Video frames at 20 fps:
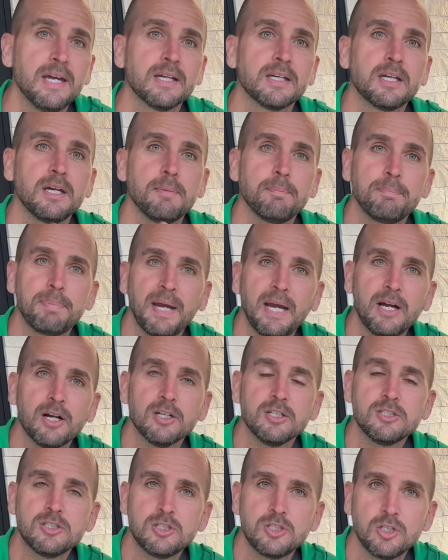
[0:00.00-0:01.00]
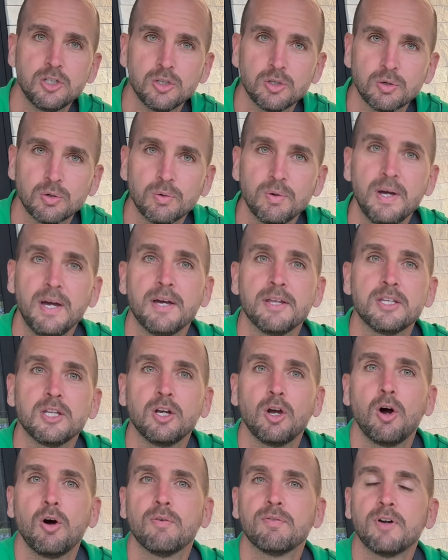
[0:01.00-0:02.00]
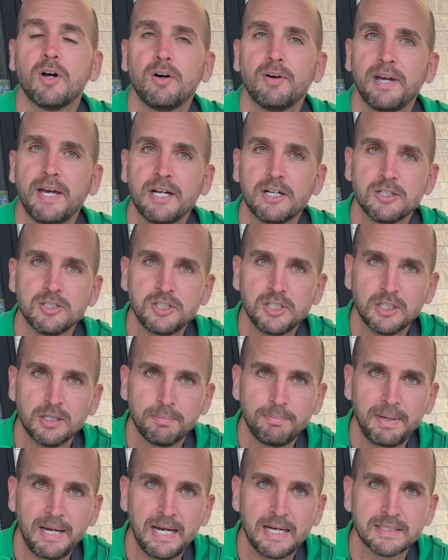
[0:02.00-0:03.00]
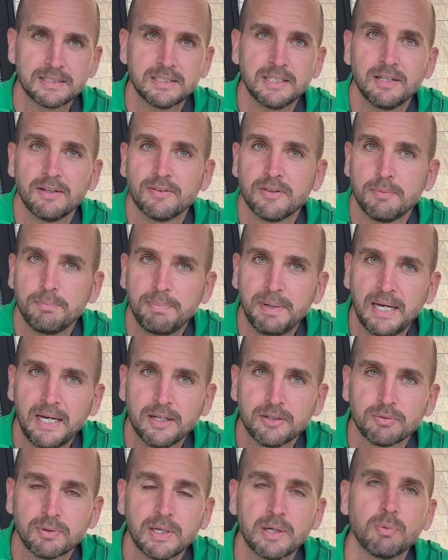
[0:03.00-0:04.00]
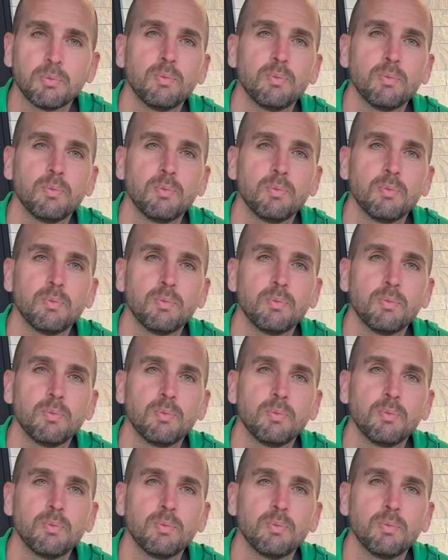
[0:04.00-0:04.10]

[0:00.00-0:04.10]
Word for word: compared to the overall energy capacity of the battery.